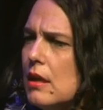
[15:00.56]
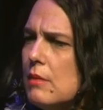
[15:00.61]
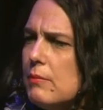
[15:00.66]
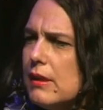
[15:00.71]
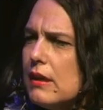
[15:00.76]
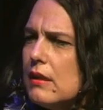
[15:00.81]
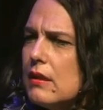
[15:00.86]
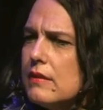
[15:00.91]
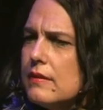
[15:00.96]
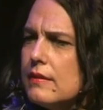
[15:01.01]

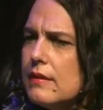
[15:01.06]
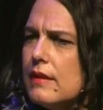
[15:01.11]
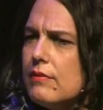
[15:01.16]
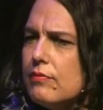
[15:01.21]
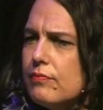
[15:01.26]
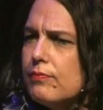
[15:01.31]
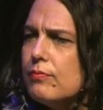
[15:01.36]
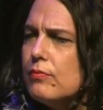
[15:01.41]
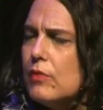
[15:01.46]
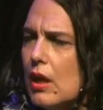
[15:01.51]
because
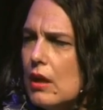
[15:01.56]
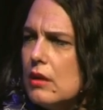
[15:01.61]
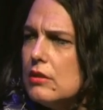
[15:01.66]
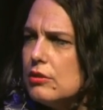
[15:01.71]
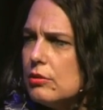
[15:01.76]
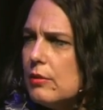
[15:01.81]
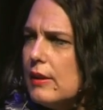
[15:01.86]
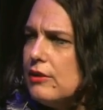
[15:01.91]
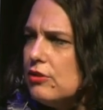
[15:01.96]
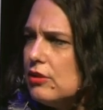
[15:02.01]
they've learned
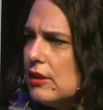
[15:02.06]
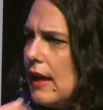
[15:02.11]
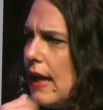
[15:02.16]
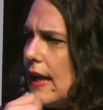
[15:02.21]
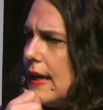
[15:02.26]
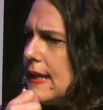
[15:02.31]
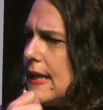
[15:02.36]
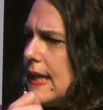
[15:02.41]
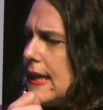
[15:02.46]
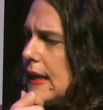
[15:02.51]
to
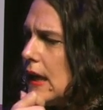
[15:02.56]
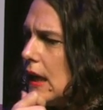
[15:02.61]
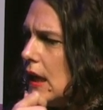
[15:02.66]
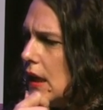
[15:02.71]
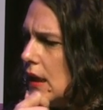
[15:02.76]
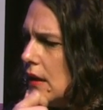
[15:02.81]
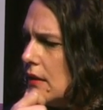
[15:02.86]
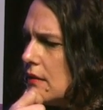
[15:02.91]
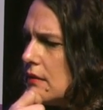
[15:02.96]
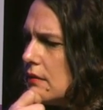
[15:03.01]
educate their
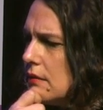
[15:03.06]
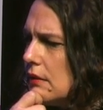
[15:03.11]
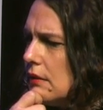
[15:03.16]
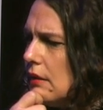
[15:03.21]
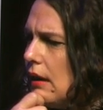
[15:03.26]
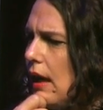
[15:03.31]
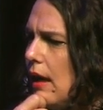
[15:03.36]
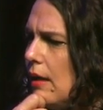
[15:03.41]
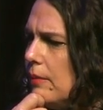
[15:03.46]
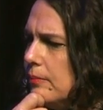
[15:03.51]
girls
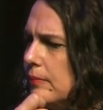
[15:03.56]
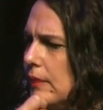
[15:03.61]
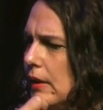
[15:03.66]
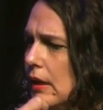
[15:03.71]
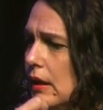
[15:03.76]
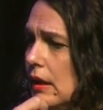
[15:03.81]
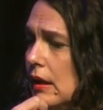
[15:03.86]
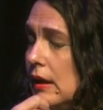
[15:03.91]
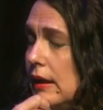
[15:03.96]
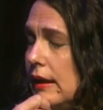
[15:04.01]

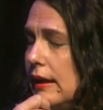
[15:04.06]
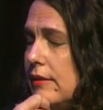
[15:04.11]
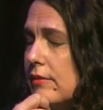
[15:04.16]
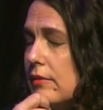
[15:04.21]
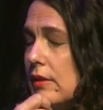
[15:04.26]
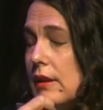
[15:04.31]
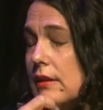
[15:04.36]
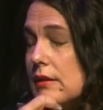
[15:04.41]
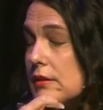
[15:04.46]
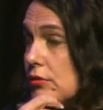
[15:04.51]

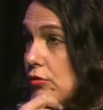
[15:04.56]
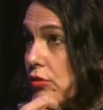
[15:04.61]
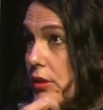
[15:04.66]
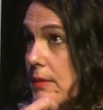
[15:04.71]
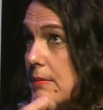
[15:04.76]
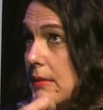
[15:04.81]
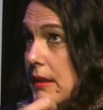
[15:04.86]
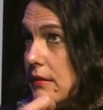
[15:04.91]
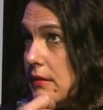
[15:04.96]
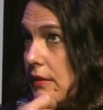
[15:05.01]
in
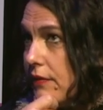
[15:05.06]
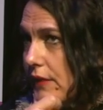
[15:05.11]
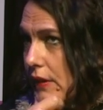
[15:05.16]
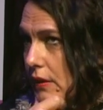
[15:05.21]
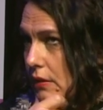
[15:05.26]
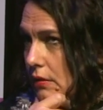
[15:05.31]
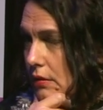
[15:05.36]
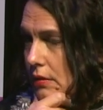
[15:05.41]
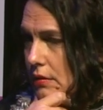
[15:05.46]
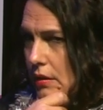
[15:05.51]
extremely
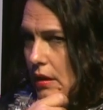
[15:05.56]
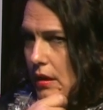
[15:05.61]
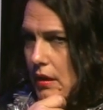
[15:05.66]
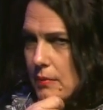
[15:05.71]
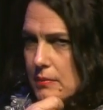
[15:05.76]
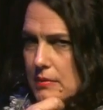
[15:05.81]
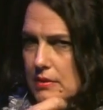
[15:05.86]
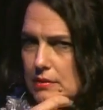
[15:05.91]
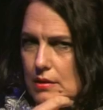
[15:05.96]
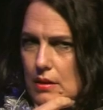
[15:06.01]
difficult
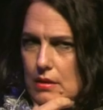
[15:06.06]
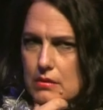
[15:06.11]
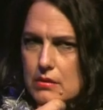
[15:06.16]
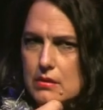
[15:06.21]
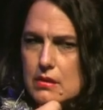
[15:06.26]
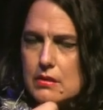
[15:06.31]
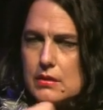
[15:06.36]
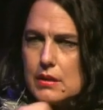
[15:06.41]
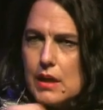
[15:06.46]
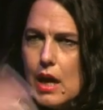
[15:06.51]

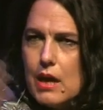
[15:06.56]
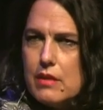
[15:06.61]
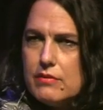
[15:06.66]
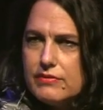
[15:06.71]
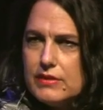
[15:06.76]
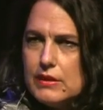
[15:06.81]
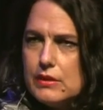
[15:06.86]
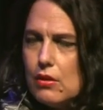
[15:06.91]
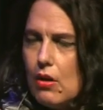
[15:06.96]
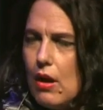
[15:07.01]
circumstances and
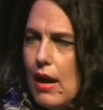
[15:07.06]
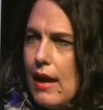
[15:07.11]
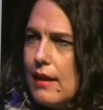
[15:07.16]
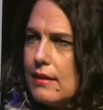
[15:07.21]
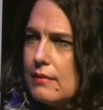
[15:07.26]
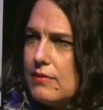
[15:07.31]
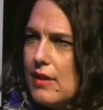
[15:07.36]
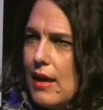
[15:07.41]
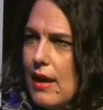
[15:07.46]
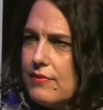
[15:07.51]
hopefully
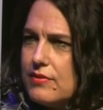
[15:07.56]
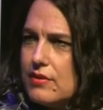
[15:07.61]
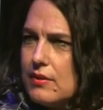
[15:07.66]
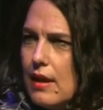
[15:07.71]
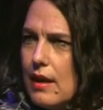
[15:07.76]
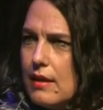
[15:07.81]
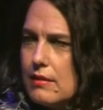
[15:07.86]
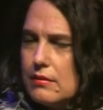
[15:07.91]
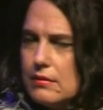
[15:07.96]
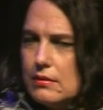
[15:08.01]
not to have
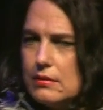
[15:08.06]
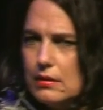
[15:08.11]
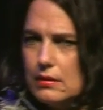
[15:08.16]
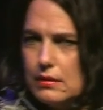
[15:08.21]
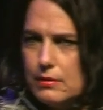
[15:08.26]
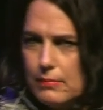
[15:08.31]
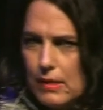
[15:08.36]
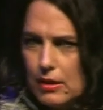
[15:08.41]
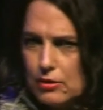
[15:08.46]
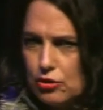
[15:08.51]
sex until
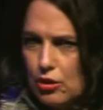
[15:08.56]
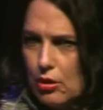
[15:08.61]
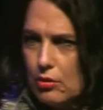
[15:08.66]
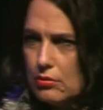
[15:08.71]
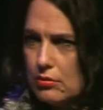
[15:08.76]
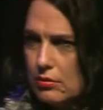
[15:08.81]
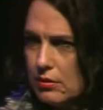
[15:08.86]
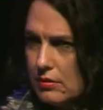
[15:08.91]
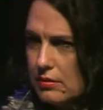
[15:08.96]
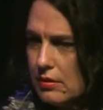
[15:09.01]
they're much
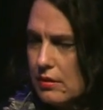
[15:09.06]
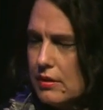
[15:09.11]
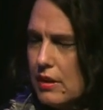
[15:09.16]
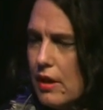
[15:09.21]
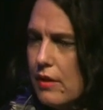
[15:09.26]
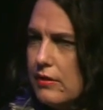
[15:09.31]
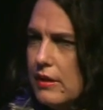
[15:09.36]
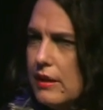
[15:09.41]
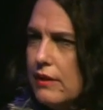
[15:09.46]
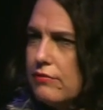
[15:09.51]
older, so
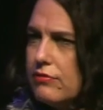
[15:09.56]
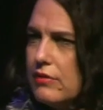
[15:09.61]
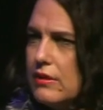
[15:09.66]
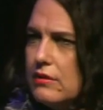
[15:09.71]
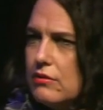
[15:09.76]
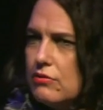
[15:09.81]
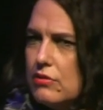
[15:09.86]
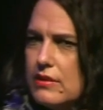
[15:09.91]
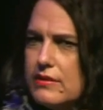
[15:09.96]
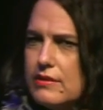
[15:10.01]
no need for
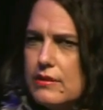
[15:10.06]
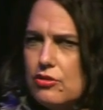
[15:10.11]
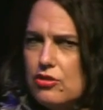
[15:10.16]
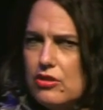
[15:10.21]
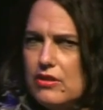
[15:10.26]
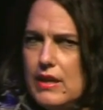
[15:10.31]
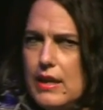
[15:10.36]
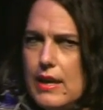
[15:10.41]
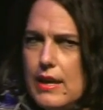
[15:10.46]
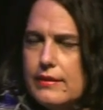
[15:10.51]

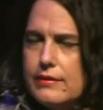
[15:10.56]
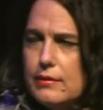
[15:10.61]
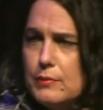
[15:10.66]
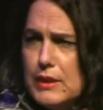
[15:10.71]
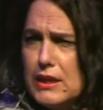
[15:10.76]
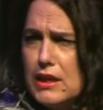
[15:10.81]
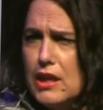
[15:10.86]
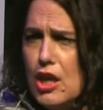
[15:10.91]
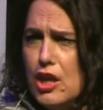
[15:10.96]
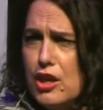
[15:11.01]
intercision there. So
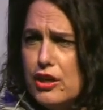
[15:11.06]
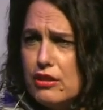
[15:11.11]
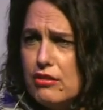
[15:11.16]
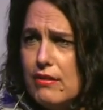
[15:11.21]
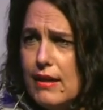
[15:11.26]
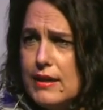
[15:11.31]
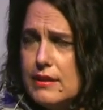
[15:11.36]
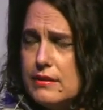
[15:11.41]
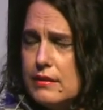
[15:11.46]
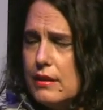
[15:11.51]
we can learn a
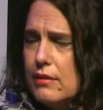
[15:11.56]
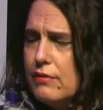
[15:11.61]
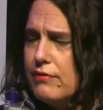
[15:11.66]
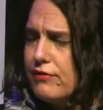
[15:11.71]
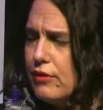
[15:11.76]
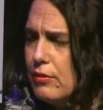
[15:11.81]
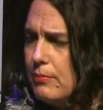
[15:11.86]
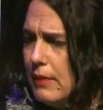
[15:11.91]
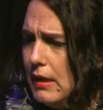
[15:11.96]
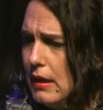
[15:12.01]
great deal
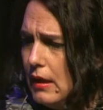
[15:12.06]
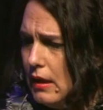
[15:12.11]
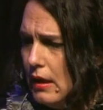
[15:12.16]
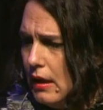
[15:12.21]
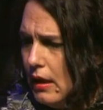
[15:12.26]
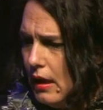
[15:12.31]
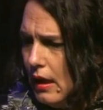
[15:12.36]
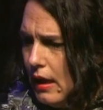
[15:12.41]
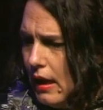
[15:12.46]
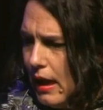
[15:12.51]
from
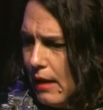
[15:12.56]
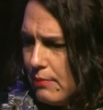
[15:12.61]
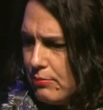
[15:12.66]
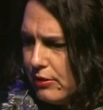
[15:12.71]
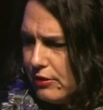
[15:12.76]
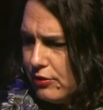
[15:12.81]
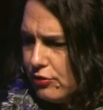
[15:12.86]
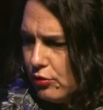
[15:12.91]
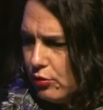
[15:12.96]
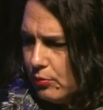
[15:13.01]

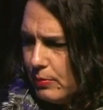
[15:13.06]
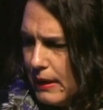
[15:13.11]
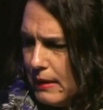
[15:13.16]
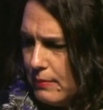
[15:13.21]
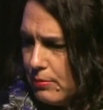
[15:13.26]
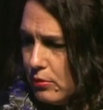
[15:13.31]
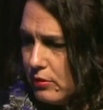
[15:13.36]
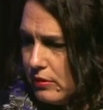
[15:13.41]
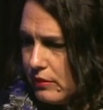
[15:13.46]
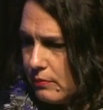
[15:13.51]
Aboriginal
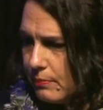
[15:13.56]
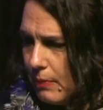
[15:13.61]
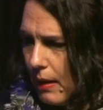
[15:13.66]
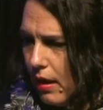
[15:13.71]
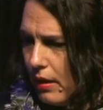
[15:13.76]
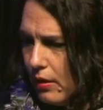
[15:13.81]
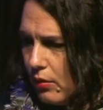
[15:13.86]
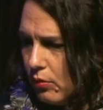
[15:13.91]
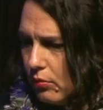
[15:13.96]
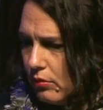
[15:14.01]
people
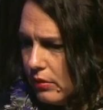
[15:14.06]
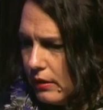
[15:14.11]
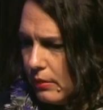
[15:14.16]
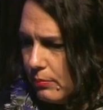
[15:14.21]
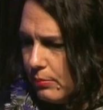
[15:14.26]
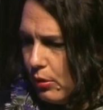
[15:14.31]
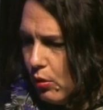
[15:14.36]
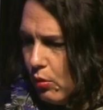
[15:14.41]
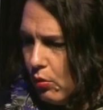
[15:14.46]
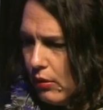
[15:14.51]
despite all the
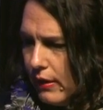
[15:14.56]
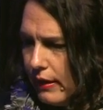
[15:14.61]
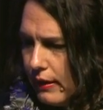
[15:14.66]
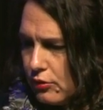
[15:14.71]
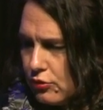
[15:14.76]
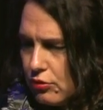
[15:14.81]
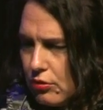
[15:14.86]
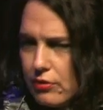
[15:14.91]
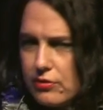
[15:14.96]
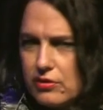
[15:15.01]
appalling
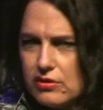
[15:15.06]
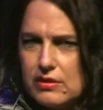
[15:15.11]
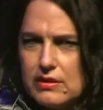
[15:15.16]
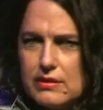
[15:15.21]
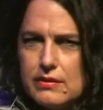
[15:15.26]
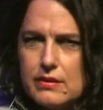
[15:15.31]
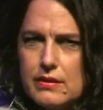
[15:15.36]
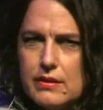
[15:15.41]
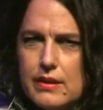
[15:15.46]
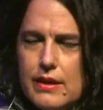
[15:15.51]

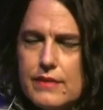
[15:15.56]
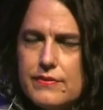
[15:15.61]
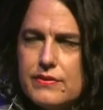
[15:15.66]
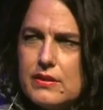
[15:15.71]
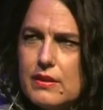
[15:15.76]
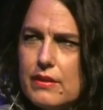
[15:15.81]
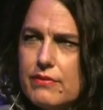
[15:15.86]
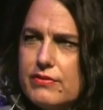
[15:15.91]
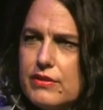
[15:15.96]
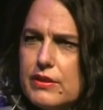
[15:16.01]
atrocities that they've
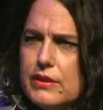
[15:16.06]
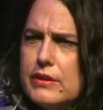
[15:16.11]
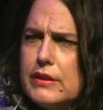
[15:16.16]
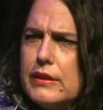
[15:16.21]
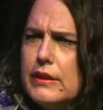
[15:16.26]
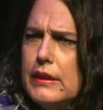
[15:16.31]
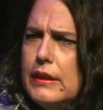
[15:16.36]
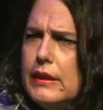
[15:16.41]
suffered.